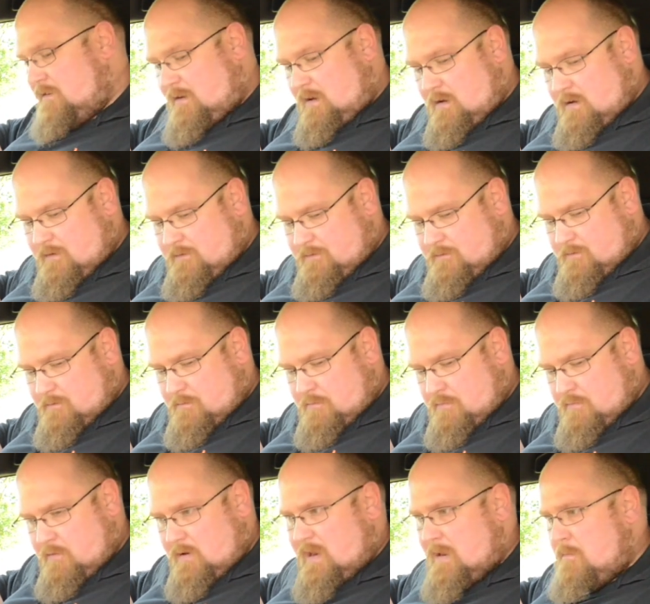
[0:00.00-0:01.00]
kind of
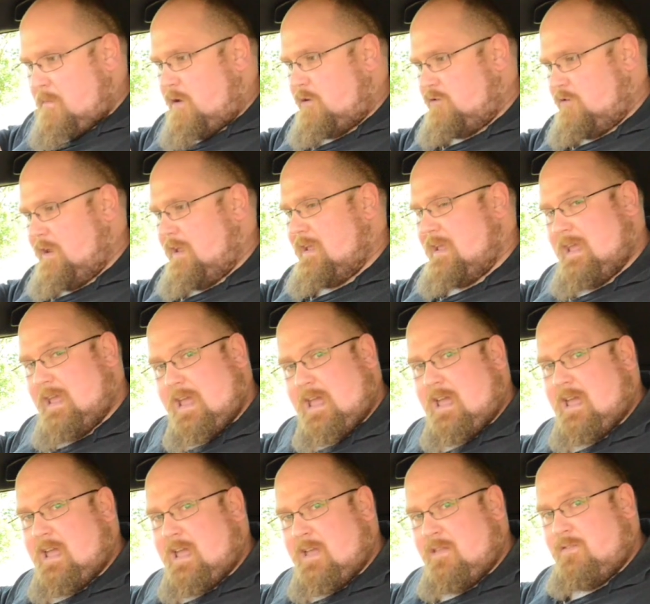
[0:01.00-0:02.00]
pretty much it
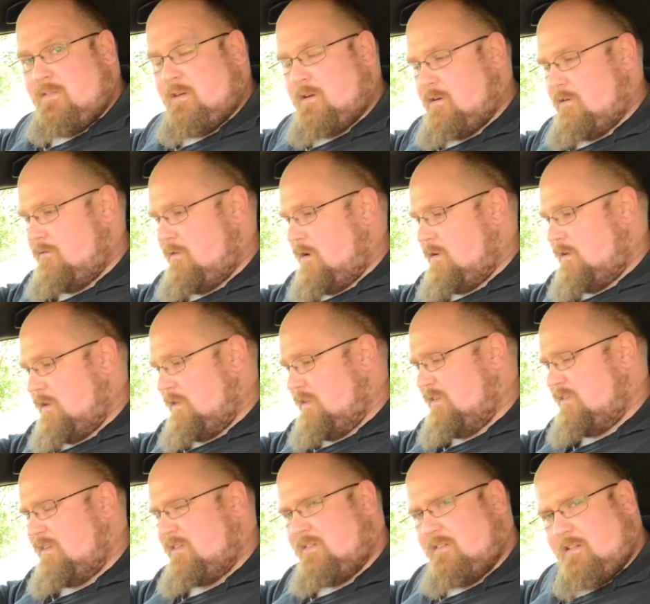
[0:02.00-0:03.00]
here in the Corolla.
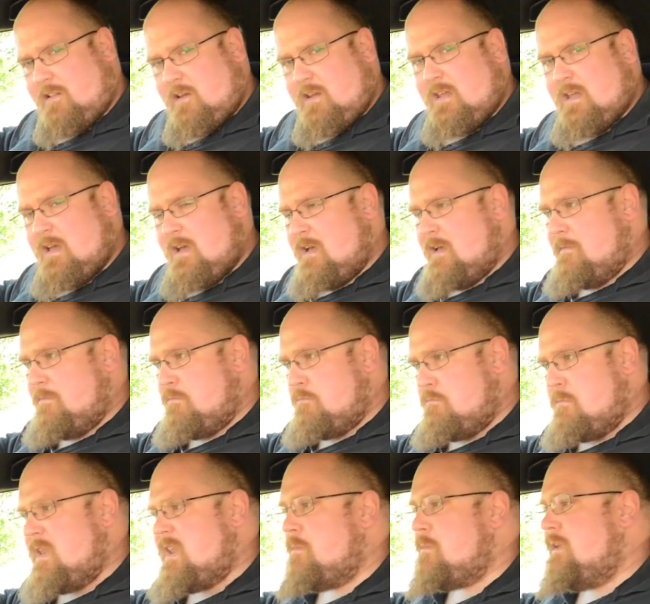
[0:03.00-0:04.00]
There's a slight
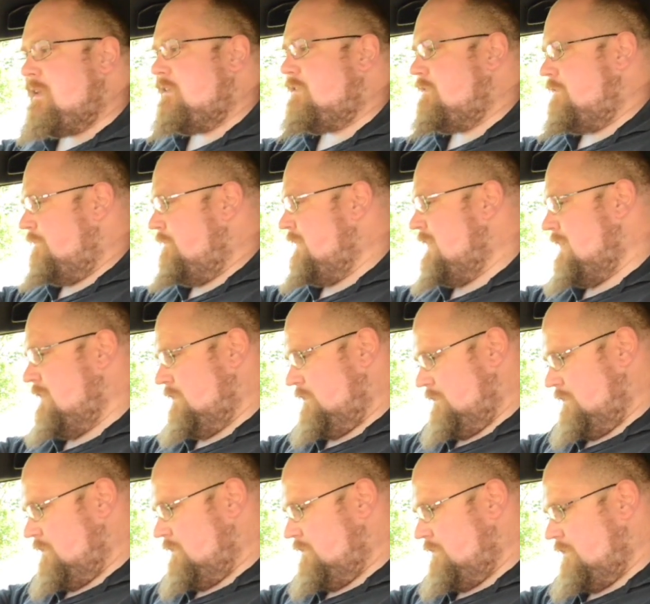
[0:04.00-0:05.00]
minimalist
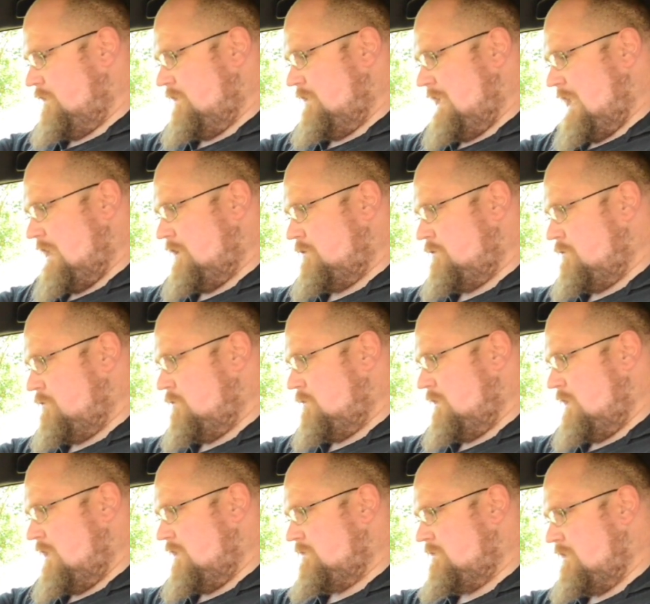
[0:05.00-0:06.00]
feel to the
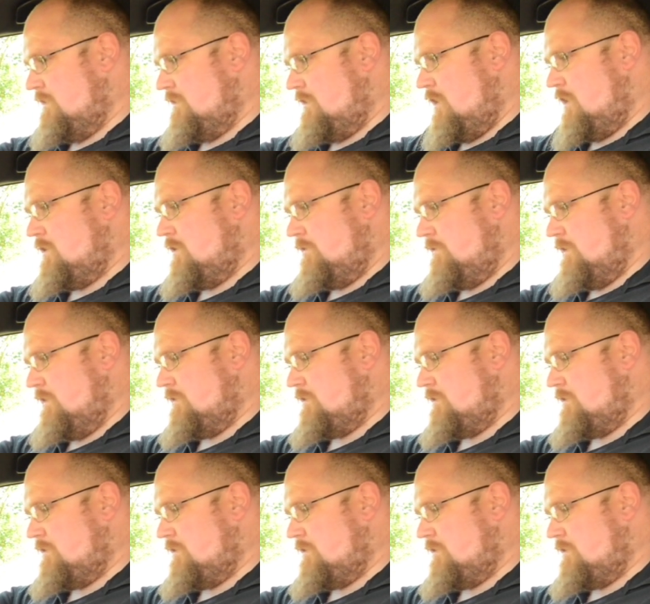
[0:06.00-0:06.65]
actual design of this